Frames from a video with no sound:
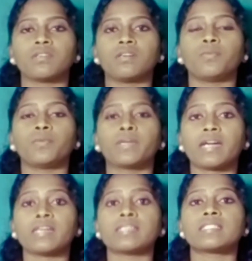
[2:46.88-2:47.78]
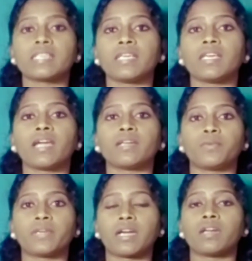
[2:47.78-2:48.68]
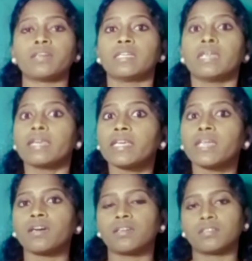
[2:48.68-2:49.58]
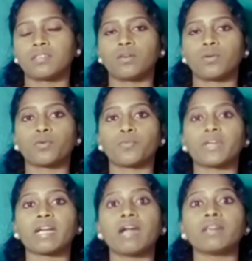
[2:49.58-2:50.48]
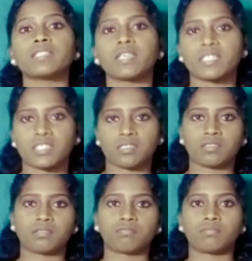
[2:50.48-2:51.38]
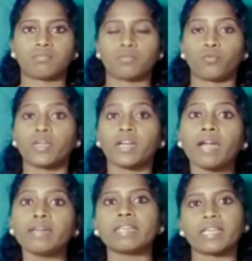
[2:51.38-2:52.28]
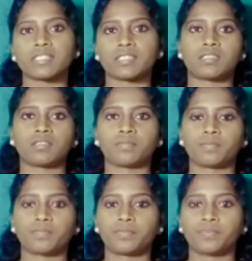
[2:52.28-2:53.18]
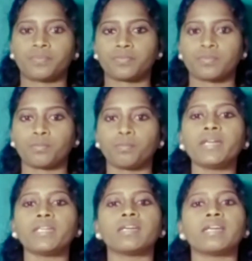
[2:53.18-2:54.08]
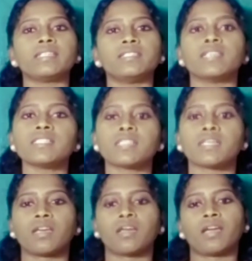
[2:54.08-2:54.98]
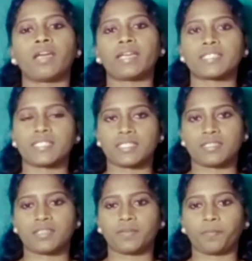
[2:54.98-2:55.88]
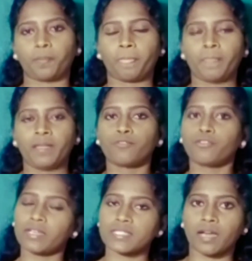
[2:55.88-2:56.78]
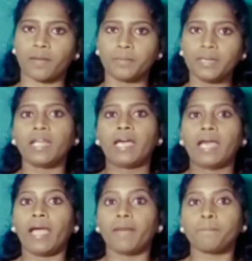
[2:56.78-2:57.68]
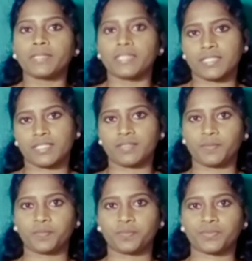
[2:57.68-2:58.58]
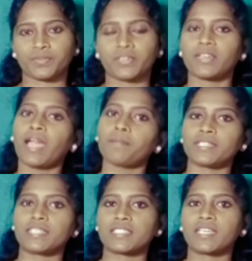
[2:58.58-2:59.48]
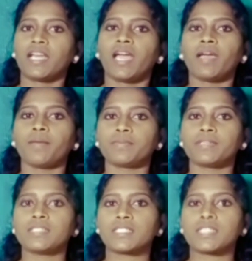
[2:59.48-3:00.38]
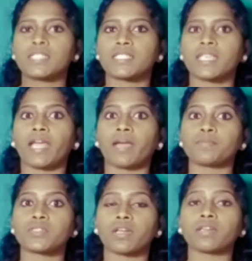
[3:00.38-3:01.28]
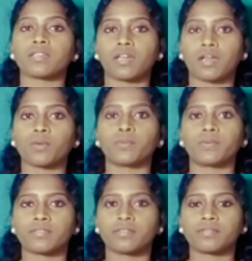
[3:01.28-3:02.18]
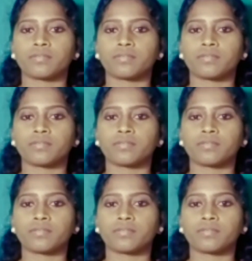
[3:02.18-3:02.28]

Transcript: and we can't hear, or we can't touch, we can't taste, but it does exist. For example, happiness. Happiness is an abstract noun.